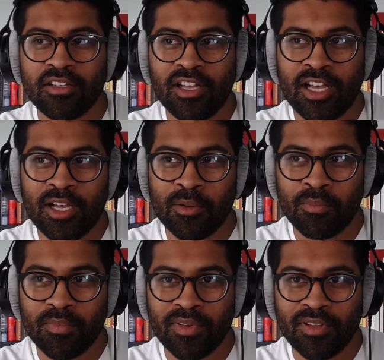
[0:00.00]
Uh,
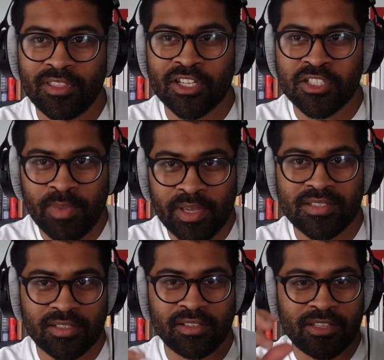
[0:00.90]
there's
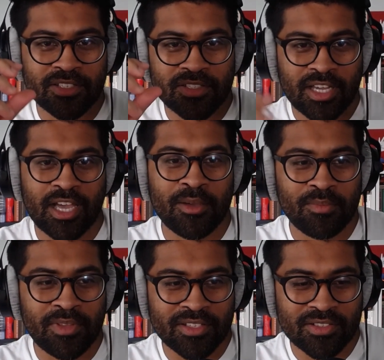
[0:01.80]
basically this
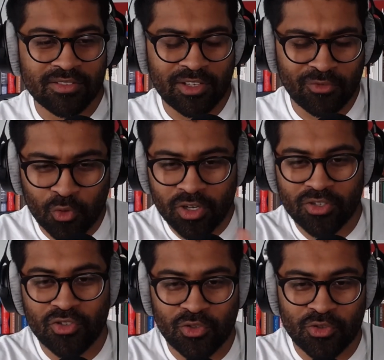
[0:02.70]
time that's
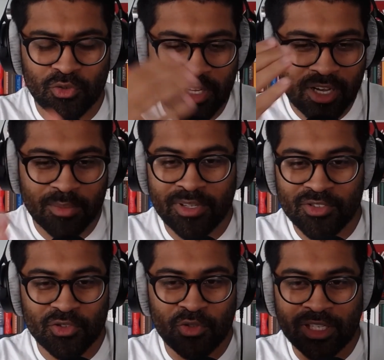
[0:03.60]
afforded to you. You come in
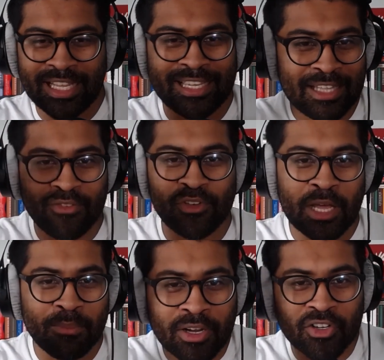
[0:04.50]
so you can like level
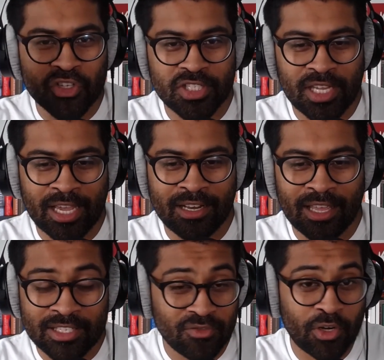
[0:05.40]
up, understand,
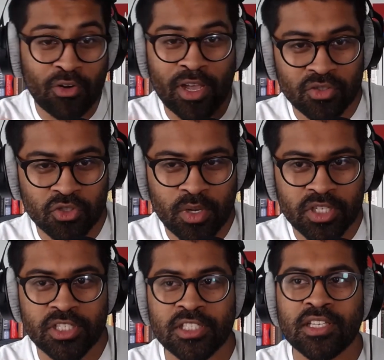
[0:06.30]
and it's fair to ask those
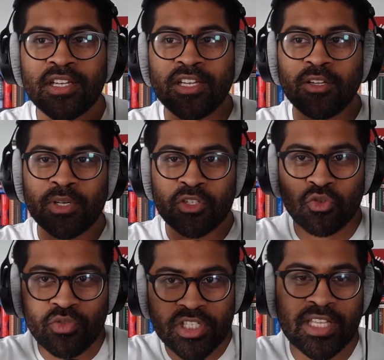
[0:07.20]
questions. But to
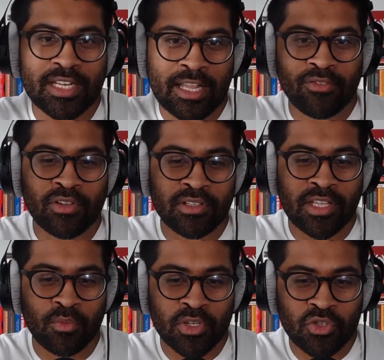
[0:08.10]
reach that level,
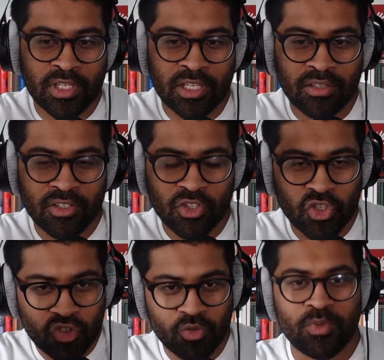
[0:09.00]
then when you can
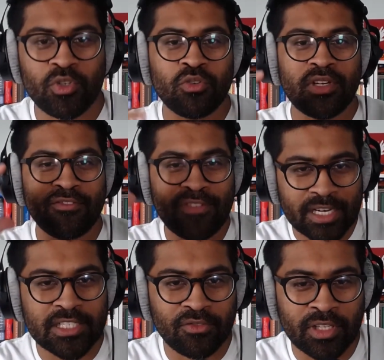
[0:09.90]
contribute
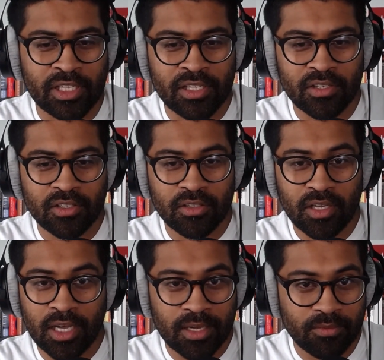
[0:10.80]
effectively
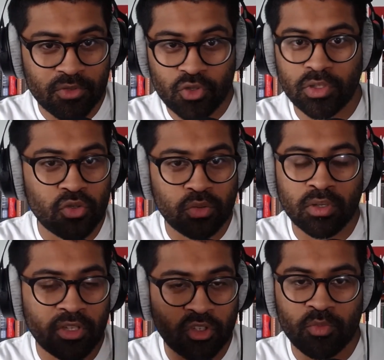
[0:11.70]
to the tool
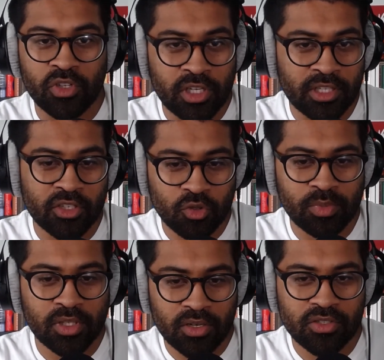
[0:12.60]
or the community that you
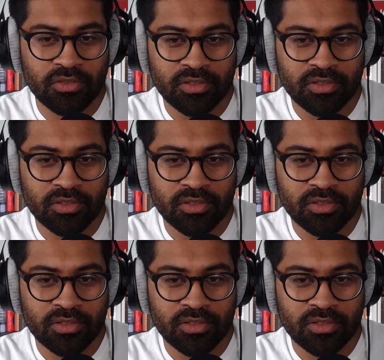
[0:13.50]
belong to.